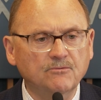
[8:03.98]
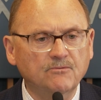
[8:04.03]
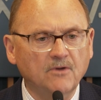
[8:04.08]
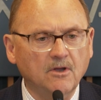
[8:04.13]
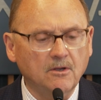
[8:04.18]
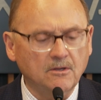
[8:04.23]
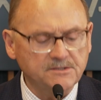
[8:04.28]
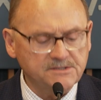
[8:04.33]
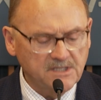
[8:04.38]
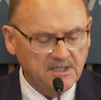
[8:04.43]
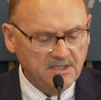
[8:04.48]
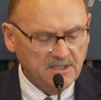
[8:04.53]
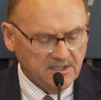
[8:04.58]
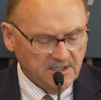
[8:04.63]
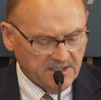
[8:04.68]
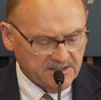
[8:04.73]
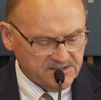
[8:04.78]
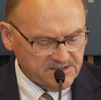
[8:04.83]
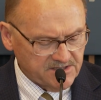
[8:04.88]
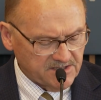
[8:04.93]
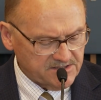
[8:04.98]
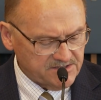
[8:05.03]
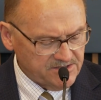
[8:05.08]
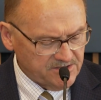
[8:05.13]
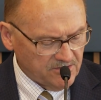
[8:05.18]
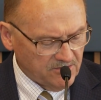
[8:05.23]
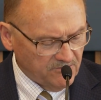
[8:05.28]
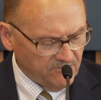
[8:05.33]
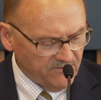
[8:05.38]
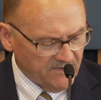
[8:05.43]
Falls at
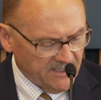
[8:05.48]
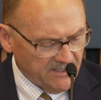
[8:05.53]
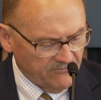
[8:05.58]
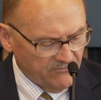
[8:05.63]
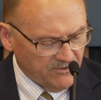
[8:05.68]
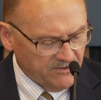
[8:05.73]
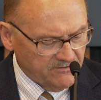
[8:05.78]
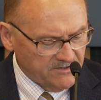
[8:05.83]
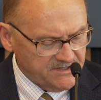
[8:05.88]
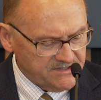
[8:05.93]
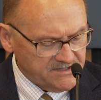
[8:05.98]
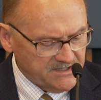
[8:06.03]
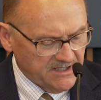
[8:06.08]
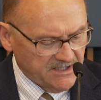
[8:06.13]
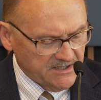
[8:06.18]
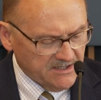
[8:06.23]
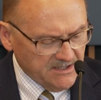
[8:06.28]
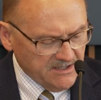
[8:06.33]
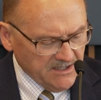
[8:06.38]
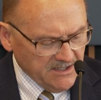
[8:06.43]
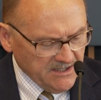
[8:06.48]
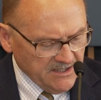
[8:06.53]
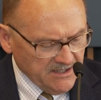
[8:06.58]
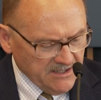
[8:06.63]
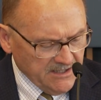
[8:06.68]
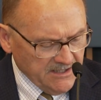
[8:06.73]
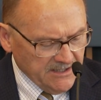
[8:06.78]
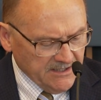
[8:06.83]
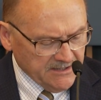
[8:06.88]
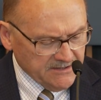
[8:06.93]
605 Real Estate.
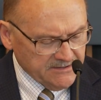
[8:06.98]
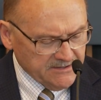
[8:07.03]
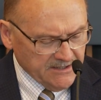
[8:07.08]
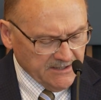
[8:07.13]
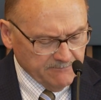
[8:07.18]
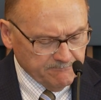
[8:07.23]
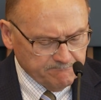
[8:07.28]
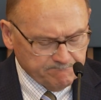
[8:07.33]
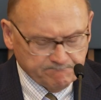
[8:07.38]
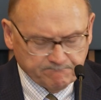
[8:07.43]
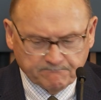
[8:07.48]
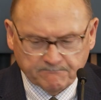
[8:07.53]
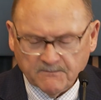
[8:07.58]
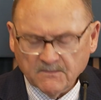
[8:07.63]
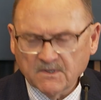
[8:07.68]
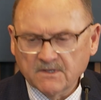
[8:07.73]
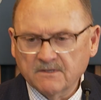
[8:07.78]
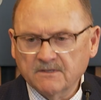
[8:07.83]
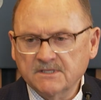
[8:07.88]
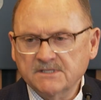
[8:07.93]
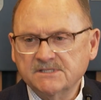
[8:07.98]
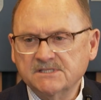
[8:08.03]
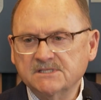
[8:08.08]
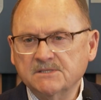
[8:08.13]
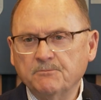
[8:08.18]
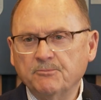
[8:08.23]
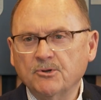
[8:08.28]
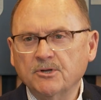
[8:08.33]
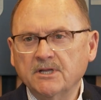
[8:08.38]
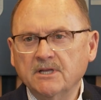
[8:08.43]
And this is
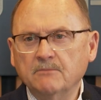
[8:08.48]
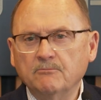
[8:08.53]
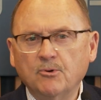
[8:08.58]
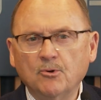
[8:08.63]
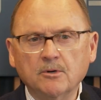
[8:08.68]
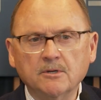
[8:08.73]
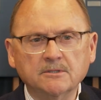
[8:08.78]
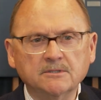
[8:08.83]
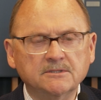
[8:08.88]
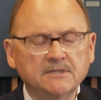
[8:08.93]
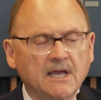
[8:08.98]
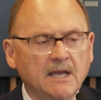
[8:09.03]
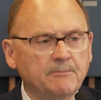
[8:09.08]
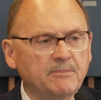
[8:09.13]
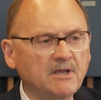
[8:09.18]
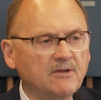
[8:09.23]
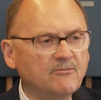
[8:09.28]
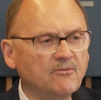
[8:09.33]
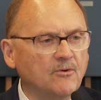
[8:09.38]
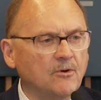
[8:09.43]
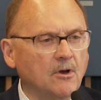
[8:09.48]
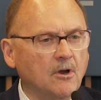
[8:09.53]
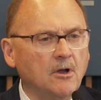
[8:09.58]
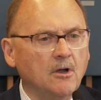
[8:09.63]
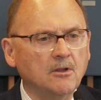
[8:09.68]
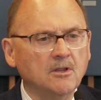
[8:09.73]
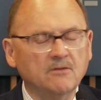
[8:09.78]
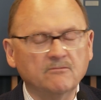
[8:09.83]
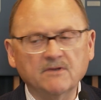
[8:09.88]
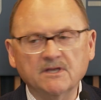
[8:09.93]
a pretty important topic for
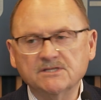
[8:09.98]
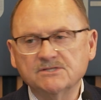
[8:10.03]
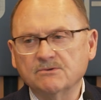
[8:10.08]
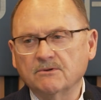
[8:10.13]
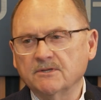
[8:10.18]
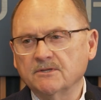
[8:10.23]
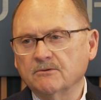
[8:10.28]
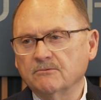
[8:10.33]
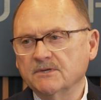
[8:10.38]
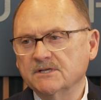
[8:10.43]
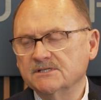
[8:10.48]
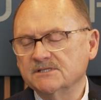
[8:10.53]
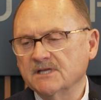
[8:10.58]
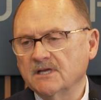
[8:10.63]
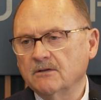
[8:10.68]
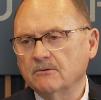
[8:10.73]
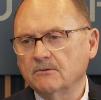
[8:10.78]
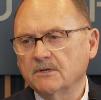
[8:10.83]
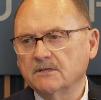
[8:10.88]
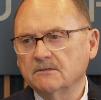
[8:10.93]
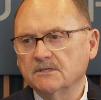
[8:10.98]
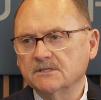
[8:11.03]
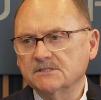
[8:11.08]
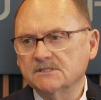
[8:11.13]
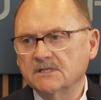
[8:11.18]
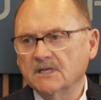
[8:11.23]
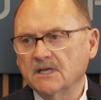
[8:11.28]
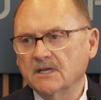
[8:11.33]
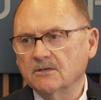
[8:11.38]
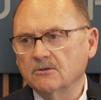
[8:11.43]
all of us, whether we sell real
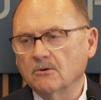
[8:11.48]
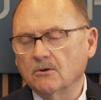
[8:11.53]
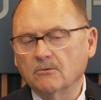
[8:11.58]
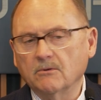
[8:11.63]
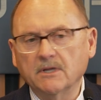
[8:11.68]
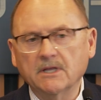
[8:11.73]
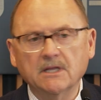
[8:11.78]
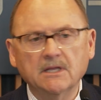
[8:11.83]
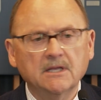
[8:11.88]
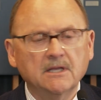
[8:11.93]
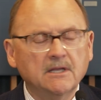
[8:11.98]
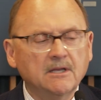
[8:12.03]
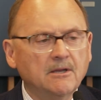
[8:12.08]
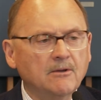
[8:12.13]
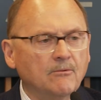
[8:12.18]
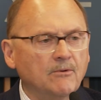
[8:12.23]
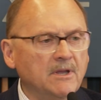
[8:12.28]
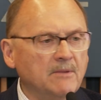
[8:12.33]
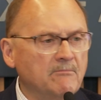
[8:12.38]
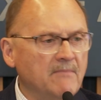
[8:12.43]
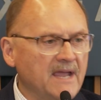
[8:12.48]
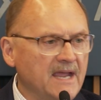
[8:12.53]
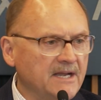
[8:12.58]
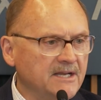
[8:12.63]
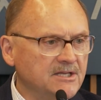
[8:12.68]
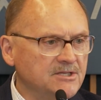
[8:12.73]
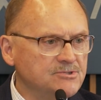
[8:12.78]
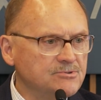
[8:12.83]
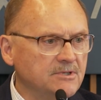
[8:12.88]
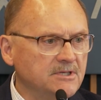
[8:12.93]
estate or we
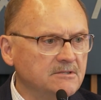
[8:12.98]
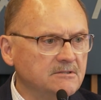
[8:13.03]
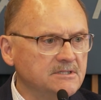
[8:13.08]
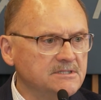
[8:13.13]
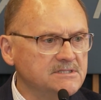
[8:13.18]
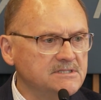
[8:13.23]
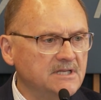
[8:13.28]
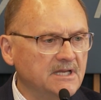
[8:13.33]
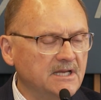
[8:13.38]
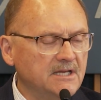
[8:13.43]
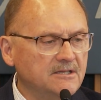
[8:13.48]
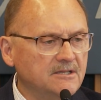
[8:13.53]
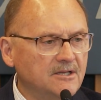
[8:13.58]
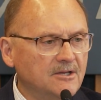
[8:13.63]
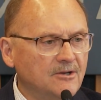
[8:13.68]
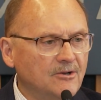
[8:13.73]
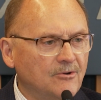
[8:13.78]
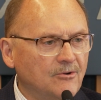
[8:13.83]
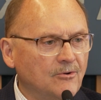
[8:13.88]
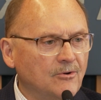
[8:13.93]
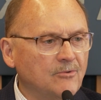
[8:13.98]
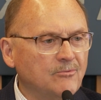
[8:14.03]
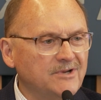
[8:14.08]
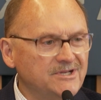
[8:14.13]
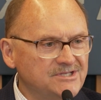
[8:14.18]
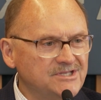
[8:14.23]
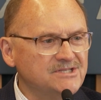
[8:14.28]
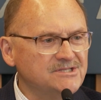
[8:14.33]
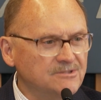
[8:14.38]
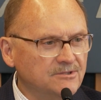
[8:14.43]
manage real estate or we
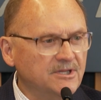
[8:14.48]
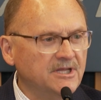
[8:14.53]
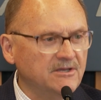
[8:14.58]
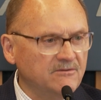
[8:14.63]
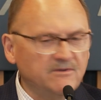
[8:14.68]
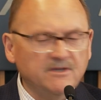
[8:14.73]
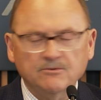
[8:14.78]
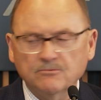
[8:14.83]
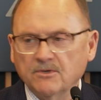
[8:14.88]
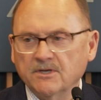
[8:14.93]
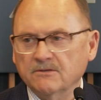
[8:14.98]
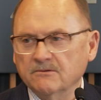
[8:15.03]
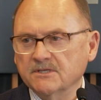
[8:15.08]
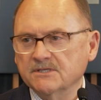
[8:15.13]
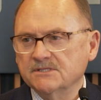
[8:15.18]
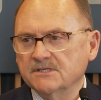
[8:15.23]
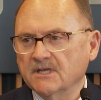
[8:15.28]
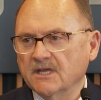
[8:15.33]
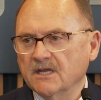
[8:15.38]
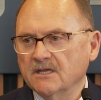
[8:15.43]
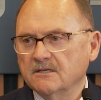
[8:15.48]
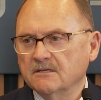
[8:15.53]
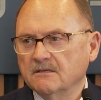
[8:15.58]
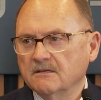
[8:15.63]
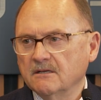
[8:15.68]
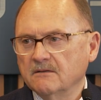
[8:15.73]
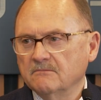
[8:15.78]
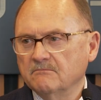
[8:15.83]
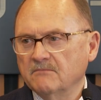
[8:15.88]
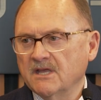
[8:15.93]
just live in real estate.
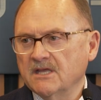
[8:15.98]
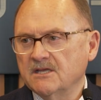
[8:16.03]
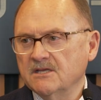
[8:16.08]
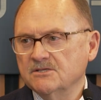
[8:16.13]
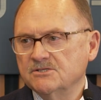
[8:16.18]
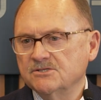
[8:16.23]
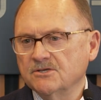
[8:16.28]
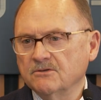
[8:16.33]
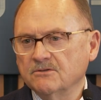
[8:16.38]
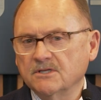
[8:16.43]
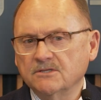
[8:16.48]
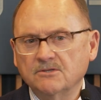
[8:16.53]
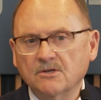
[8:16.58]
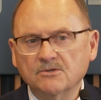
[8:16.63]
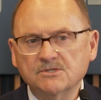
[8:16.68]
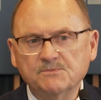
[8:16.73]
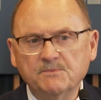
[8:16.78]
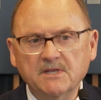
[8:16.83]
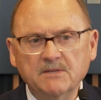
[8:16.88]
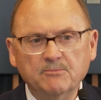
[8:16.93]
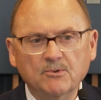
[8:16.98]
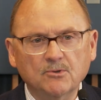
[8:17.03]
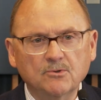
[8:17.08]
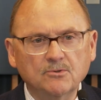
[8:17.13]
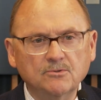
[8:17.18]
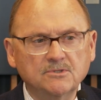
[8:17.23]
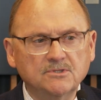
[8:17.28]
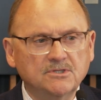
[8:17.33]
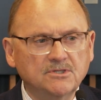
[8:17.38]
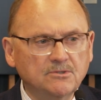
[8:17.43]
Making sure that those people
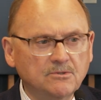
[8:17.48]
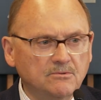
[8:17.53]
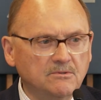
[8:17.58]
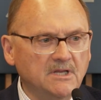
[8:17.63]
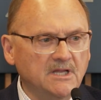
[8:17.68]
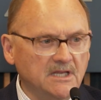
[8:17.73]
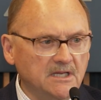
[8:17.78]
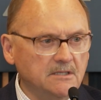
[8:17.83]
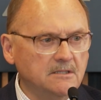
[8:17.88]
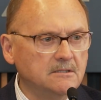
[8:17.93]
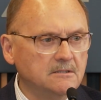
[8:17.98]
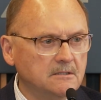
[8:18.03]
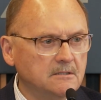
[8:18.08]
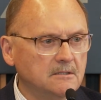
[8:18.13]
who do need